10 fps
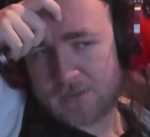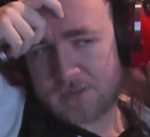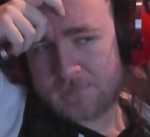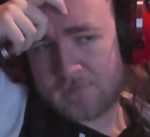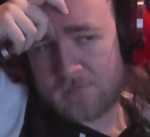
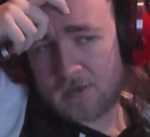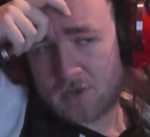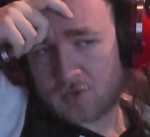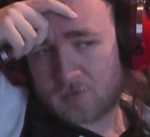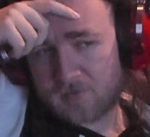Been
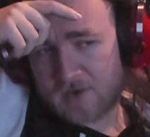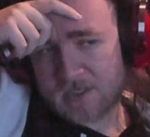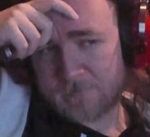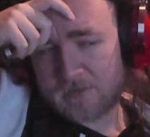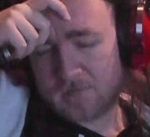
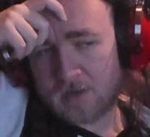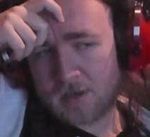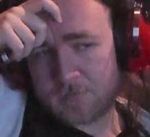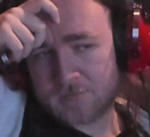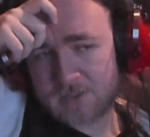incredibly
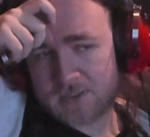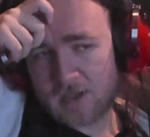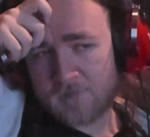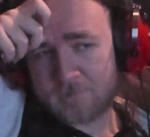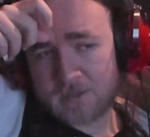reliable, would
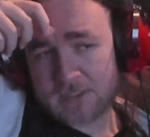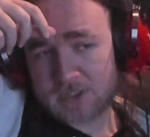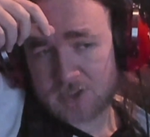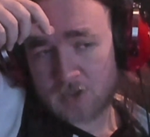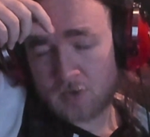serve me
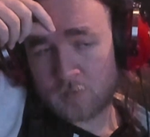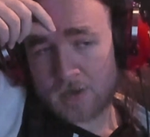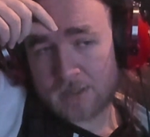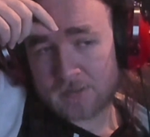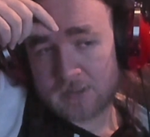so
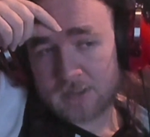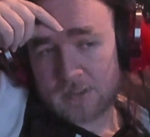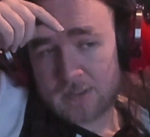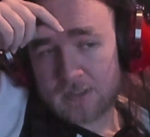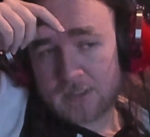well.
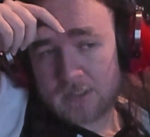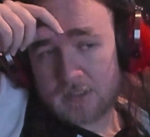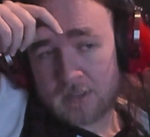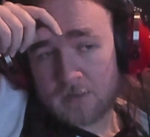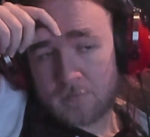
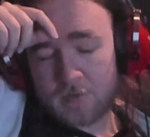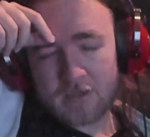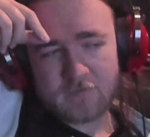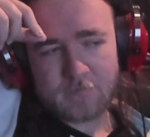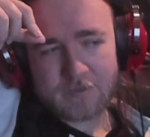I might
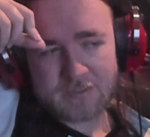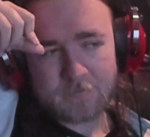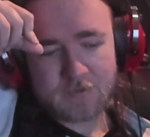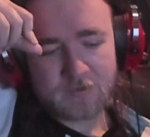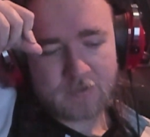have even picked it
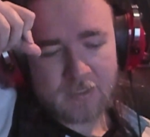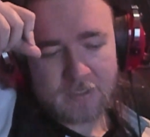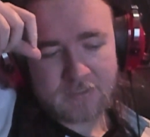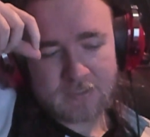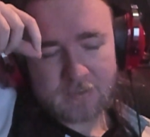up in
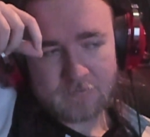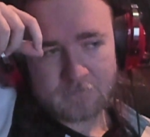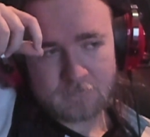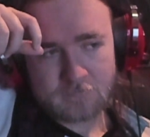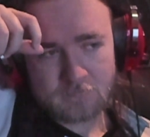2018.
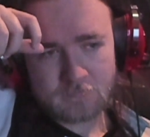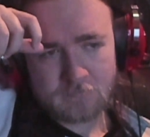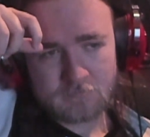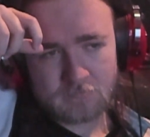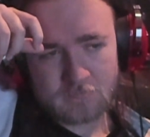
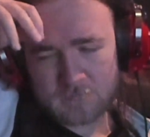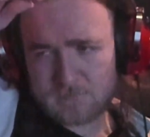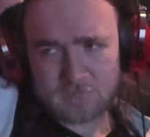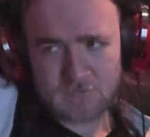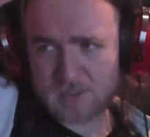
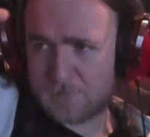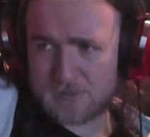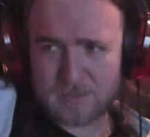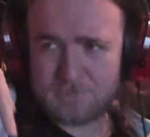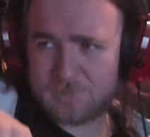
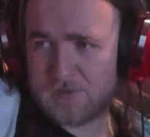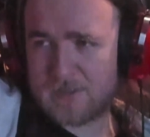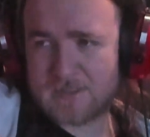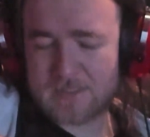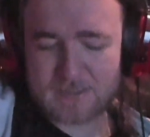Somebody on
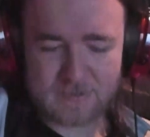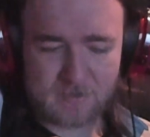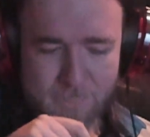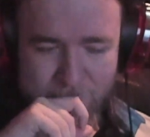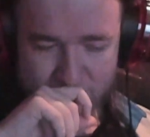the internet's going
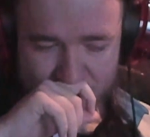to know better than I